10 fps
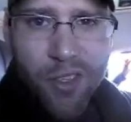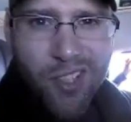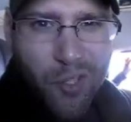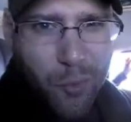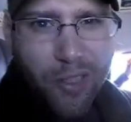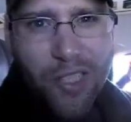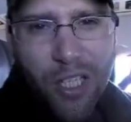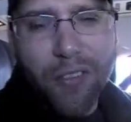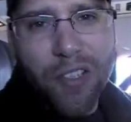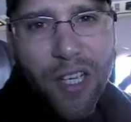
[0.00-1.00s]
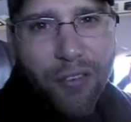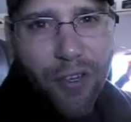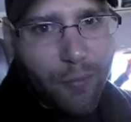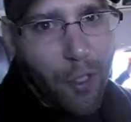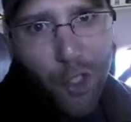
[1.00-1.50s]
So it's really tough to give
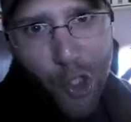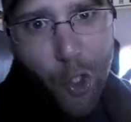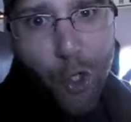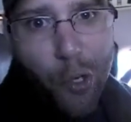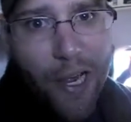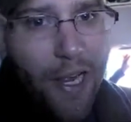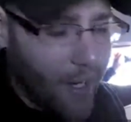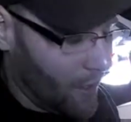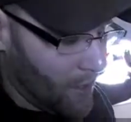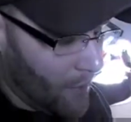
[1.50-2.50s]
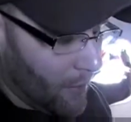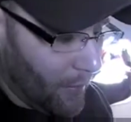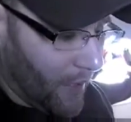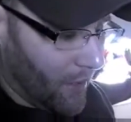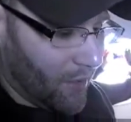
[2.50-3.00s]
it a true grade
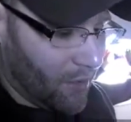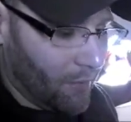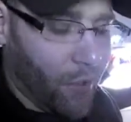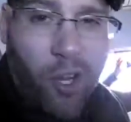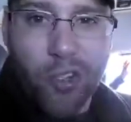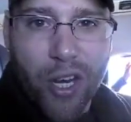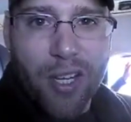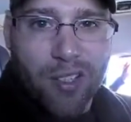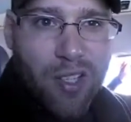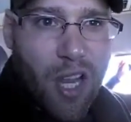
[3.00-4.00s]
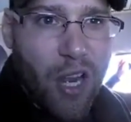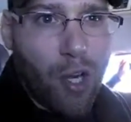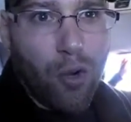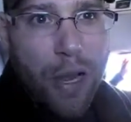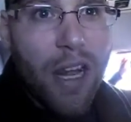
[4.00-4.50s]
because all it is a
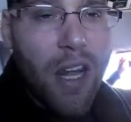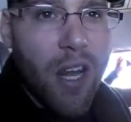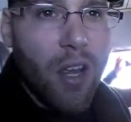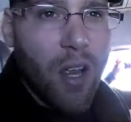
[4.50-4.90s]
grainy,